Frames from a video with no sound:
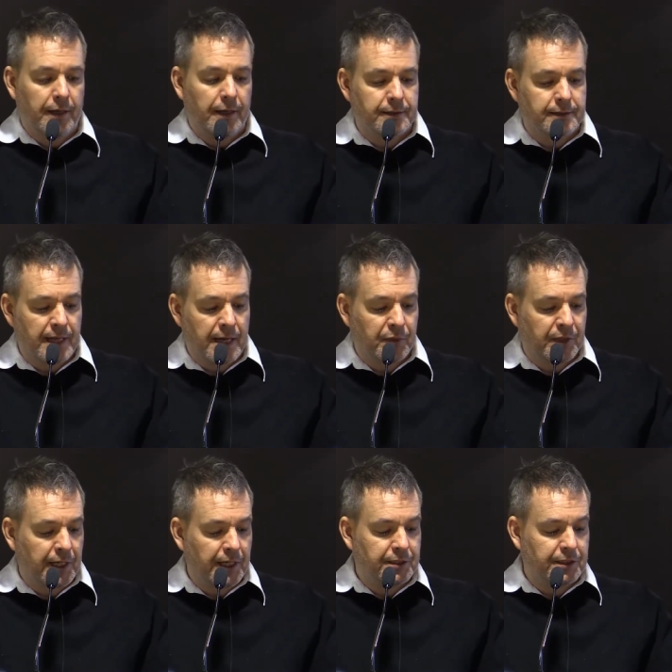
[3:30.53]
It's an
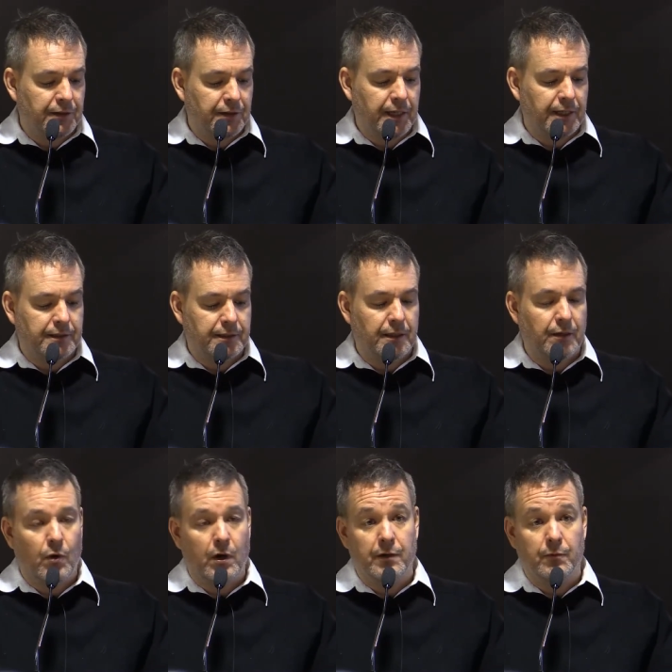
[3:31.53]
application that
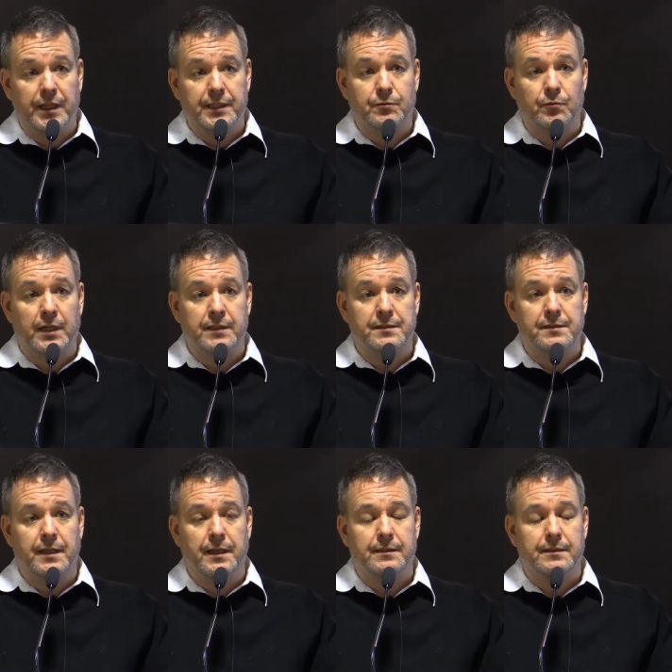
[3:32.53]
Water and Waste runs
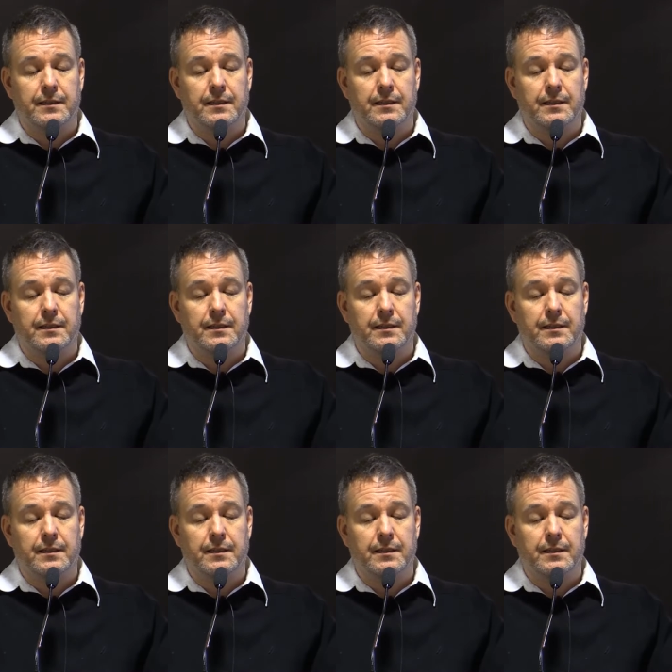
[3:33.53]
that